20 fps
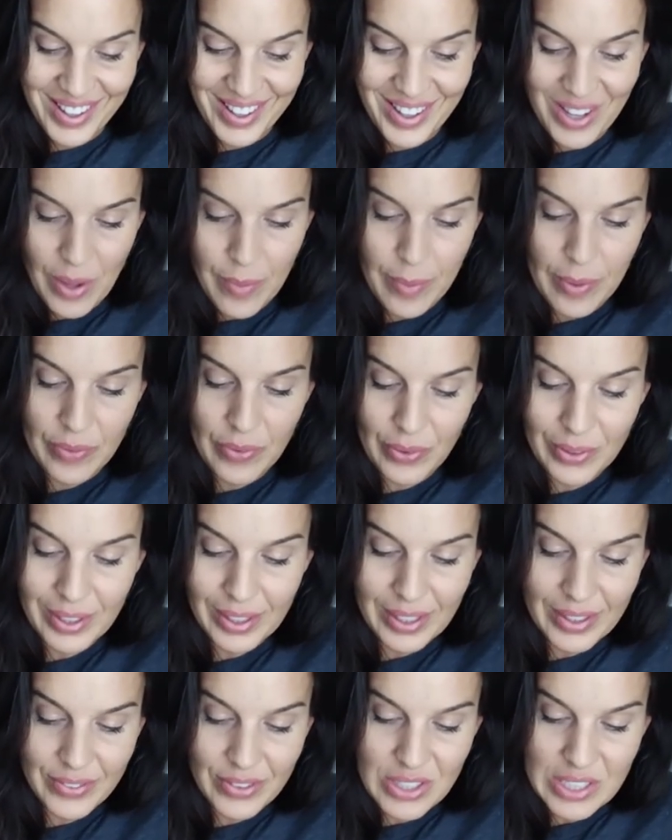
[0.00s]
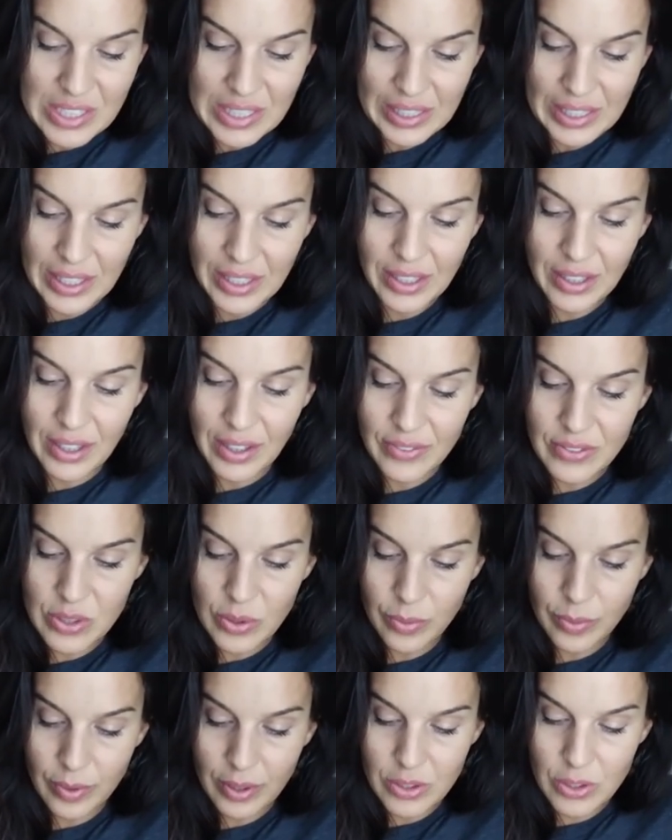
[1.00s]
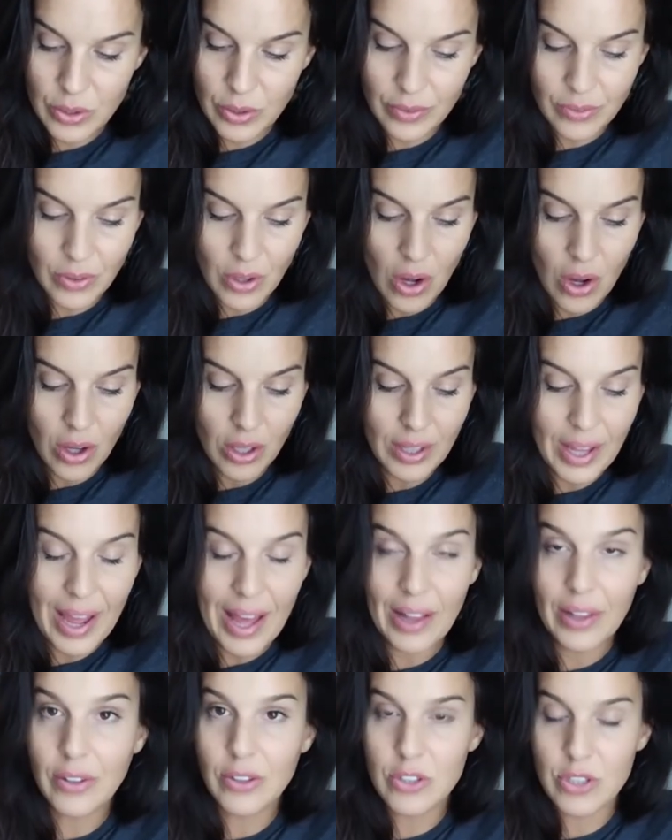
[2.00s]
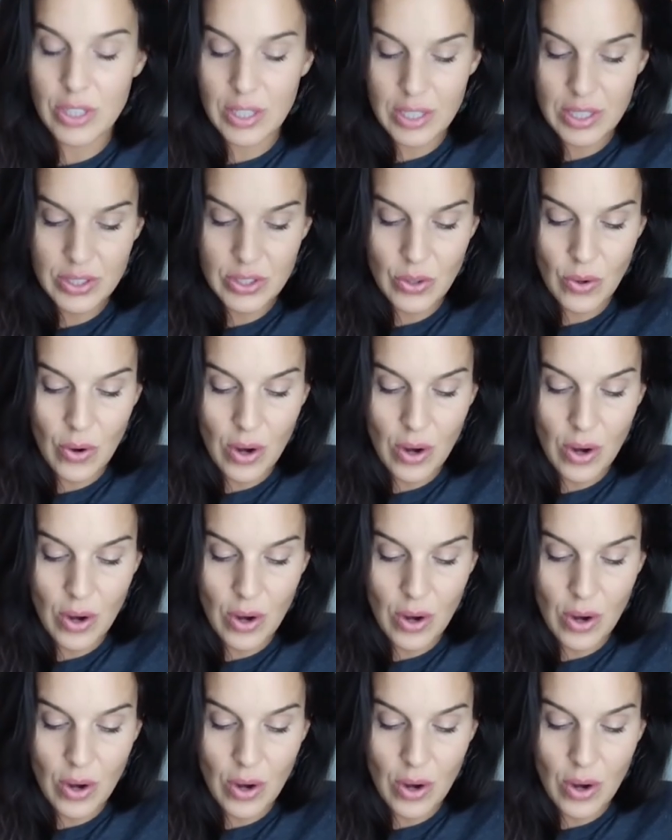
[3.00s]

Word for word: Before the liver is clean enough to rid you of all allergies or